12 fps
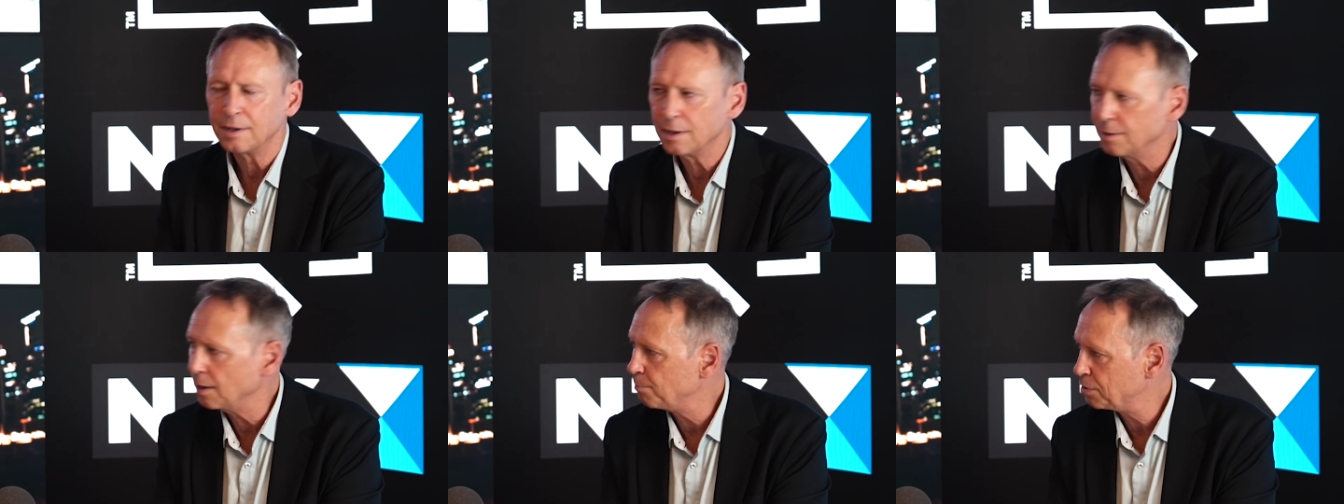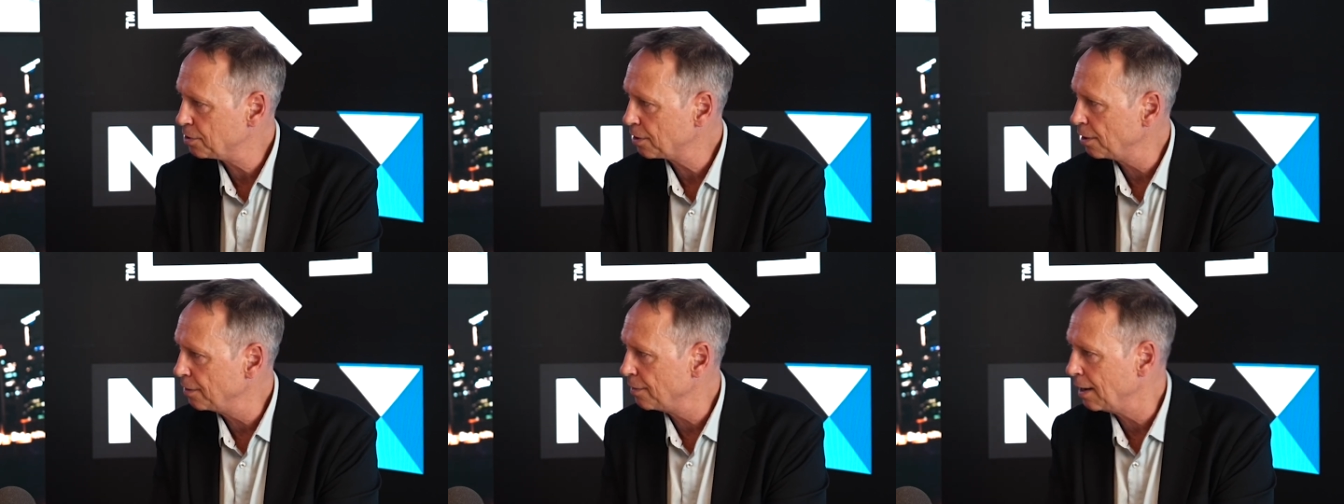and
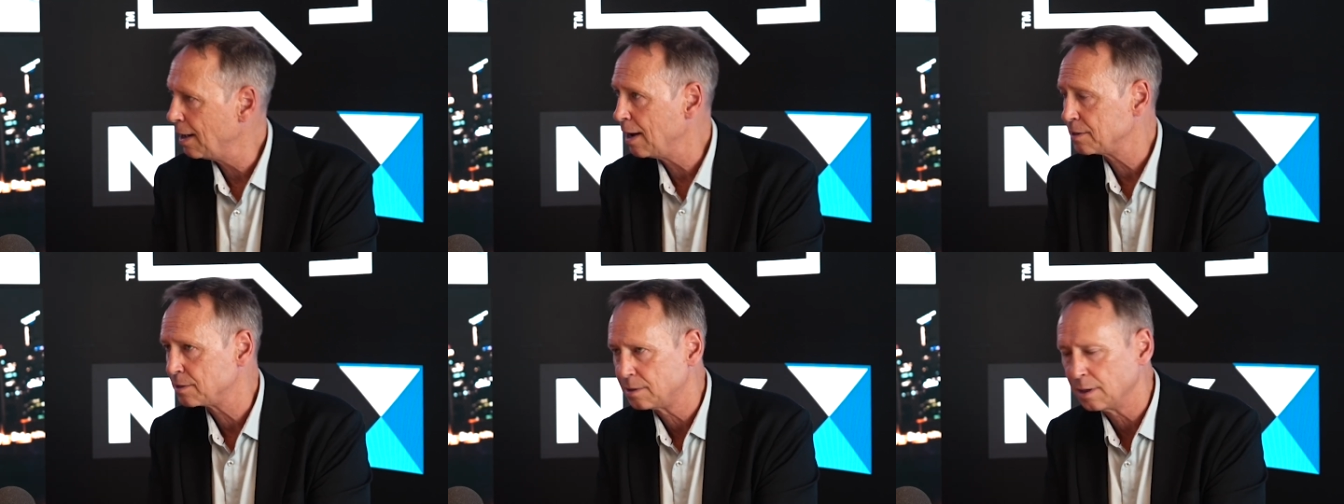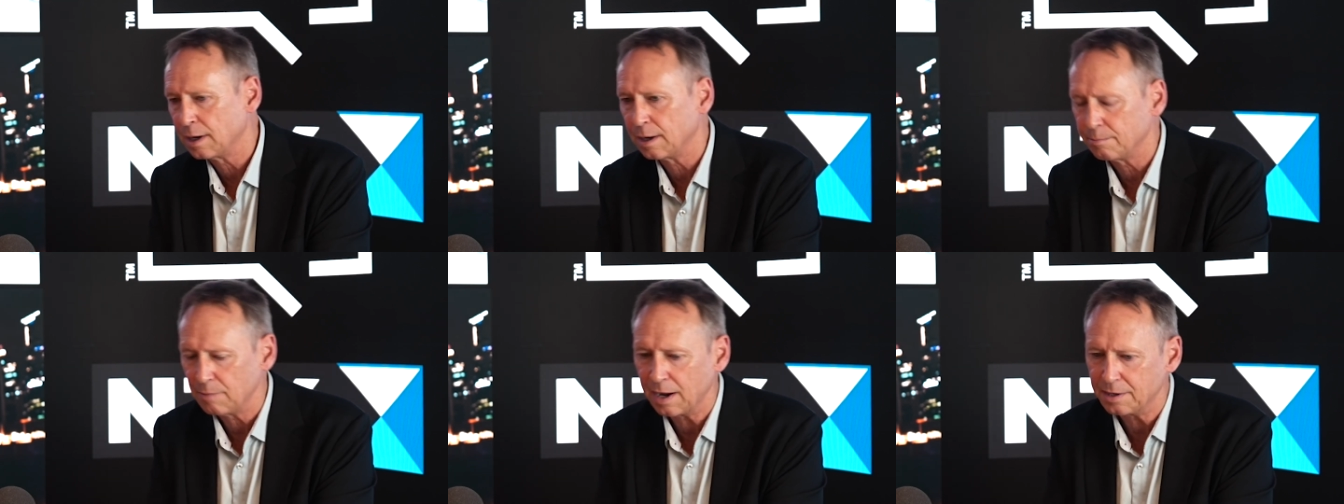particularly in the last
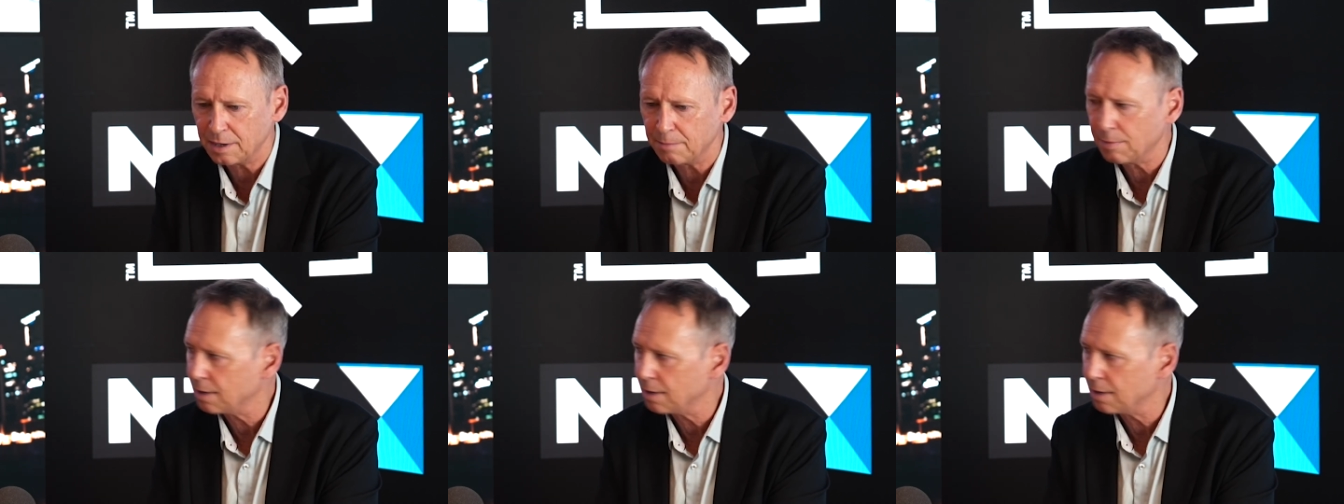18